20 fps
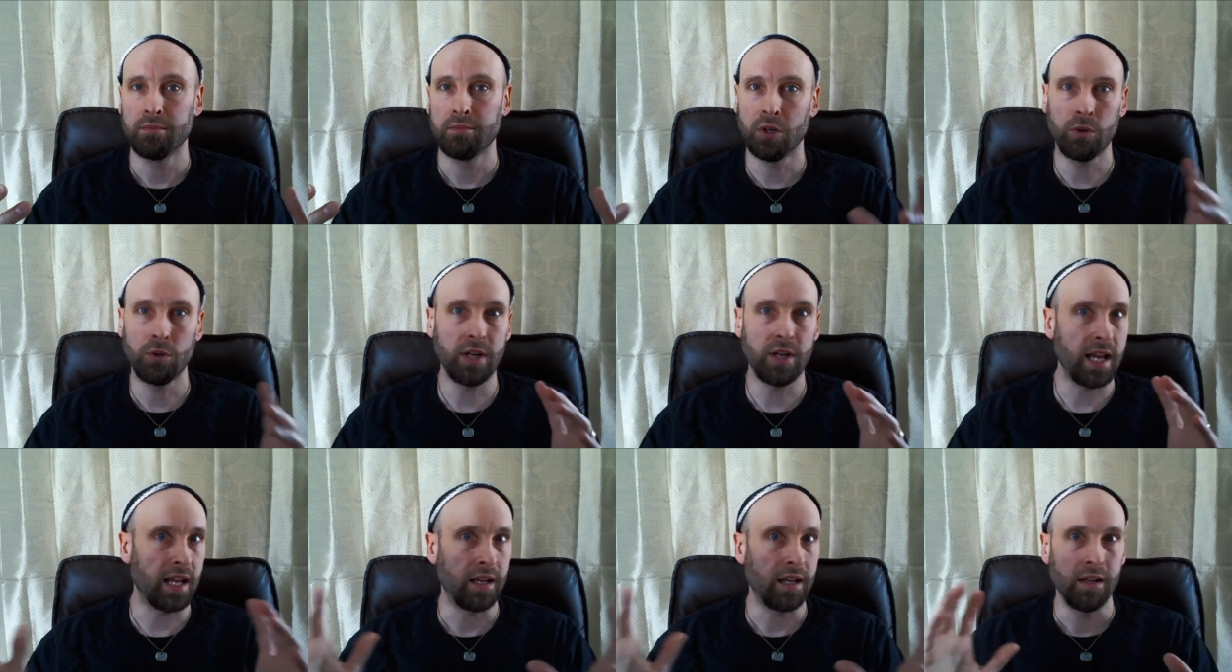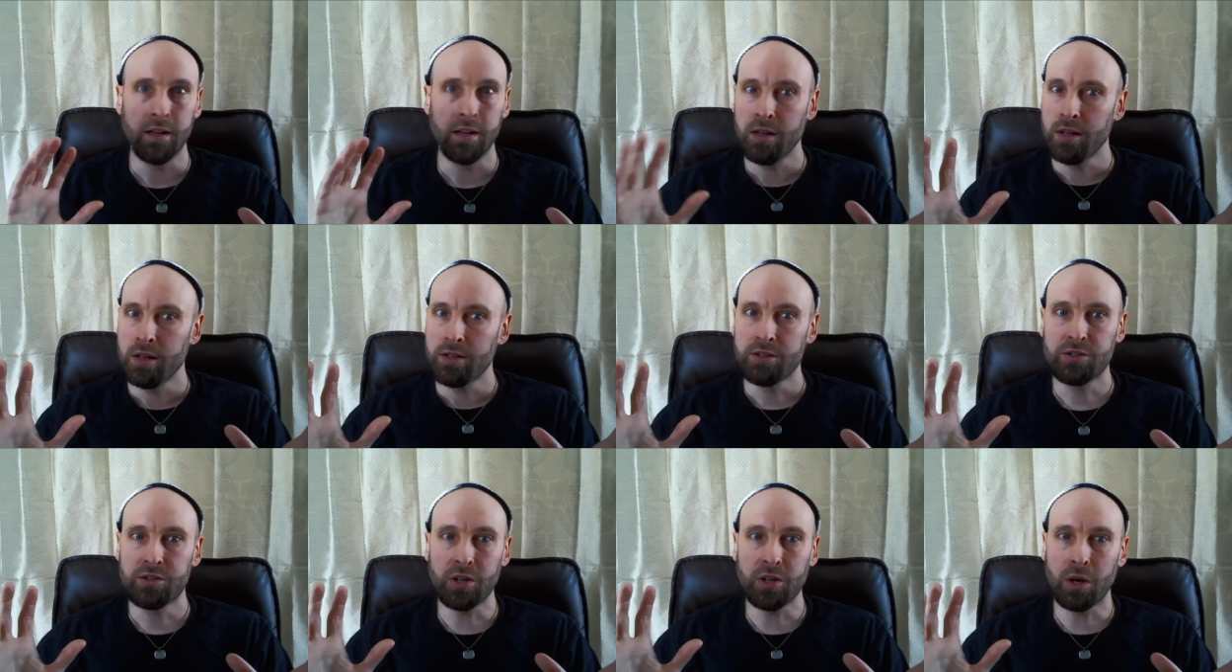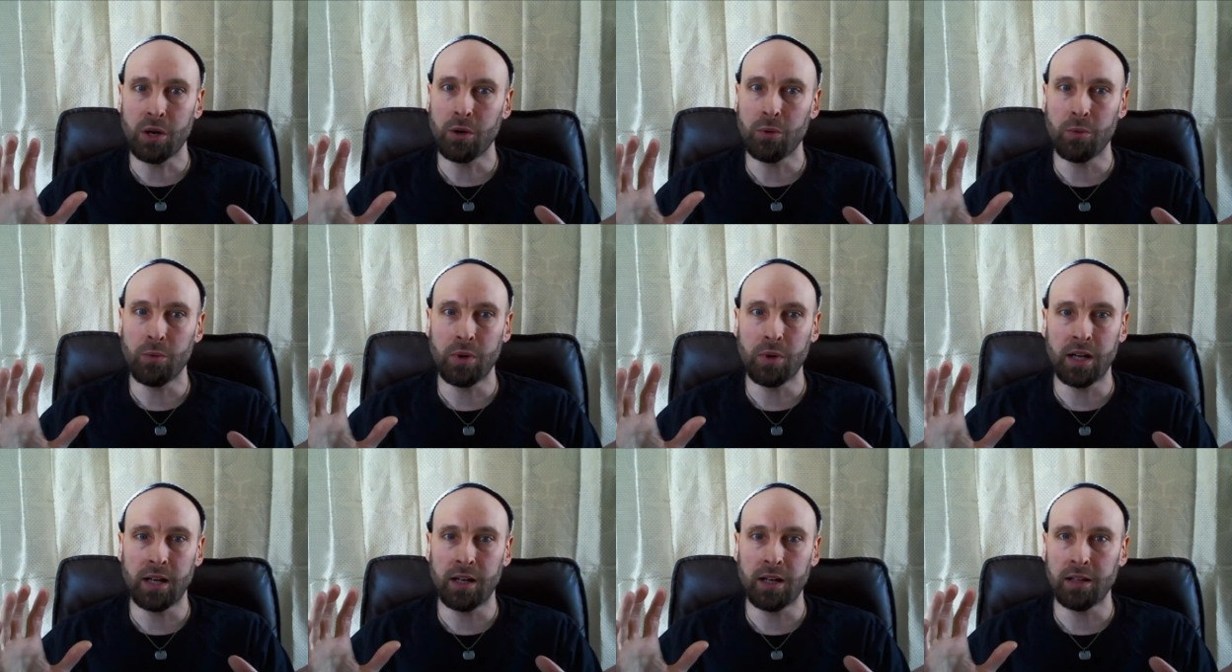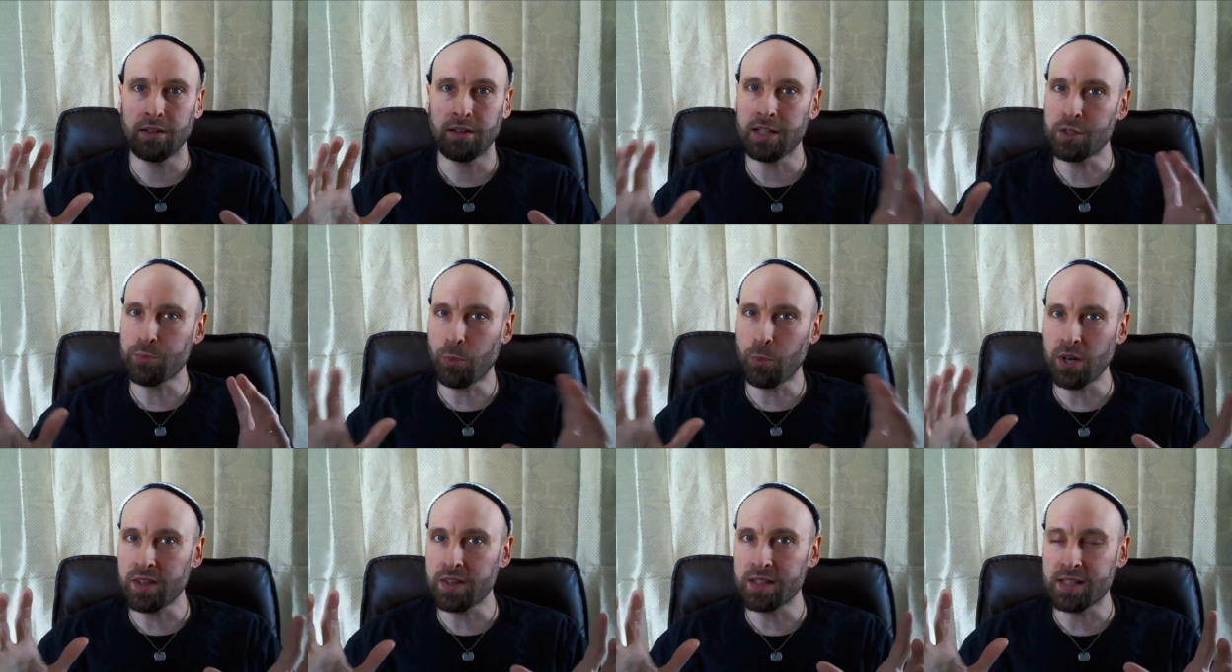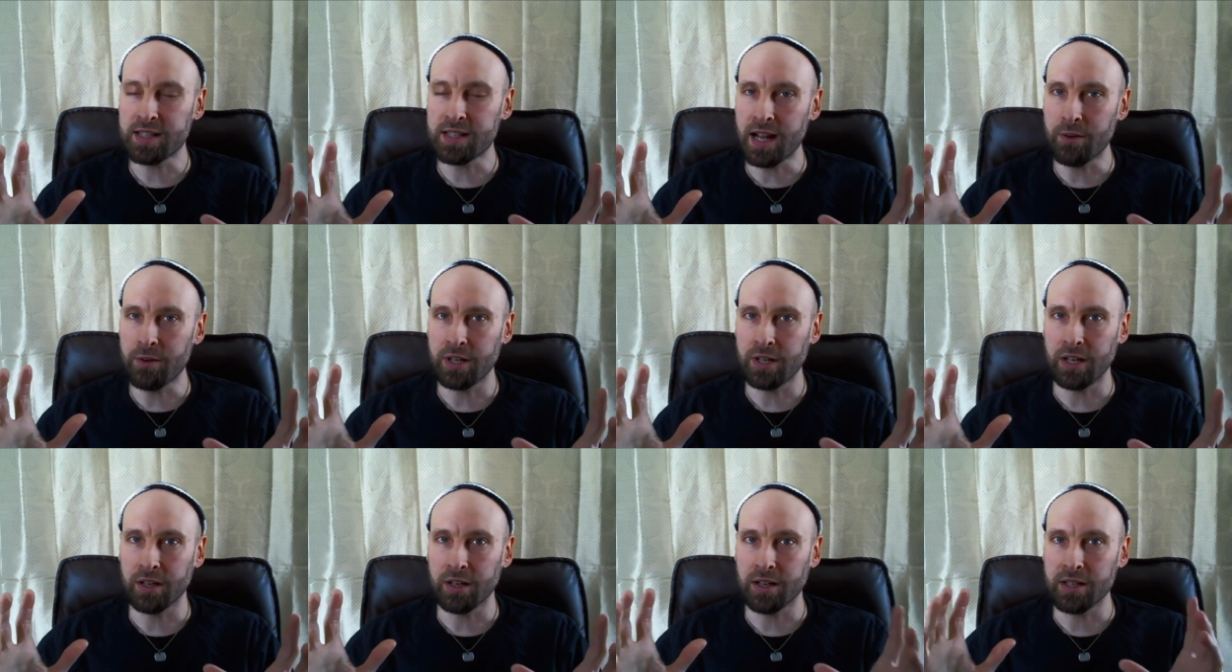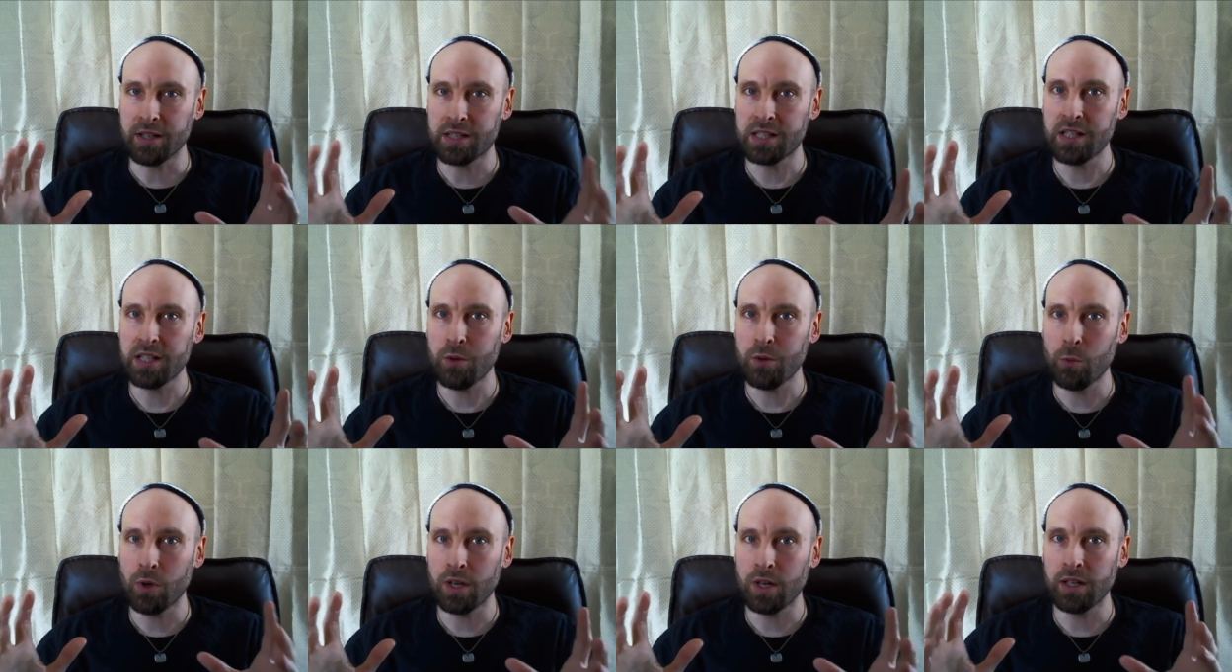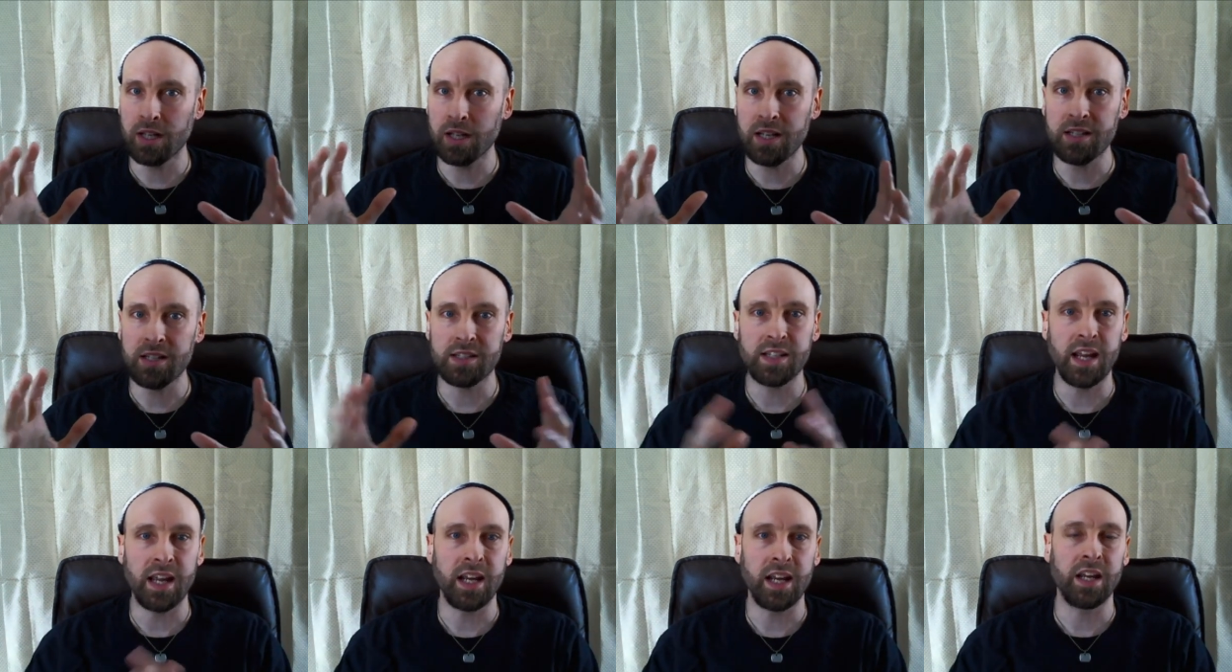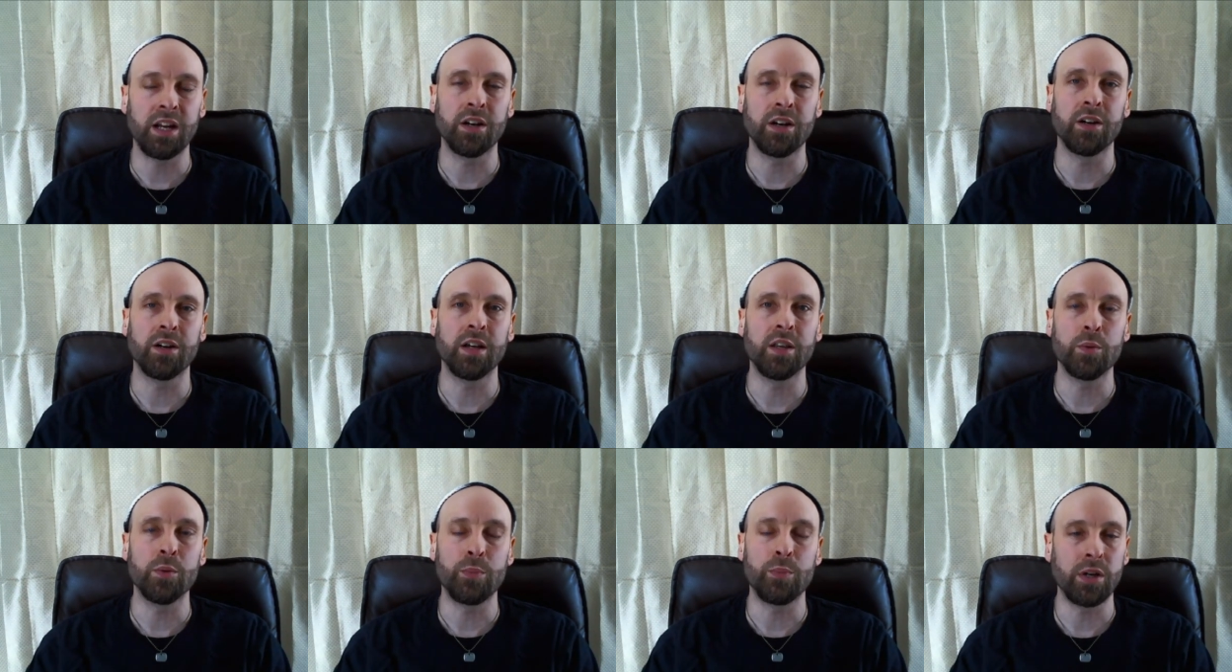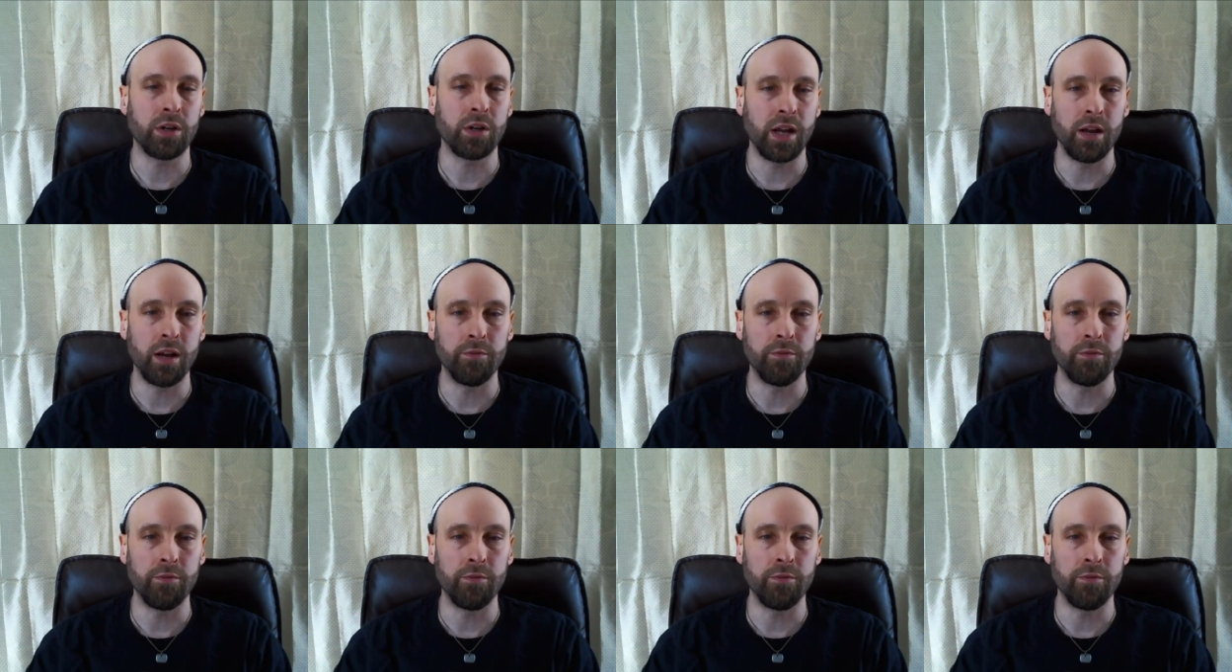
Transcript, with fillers: Okay, so uh, let's break this down here and see what he's saying here in the K.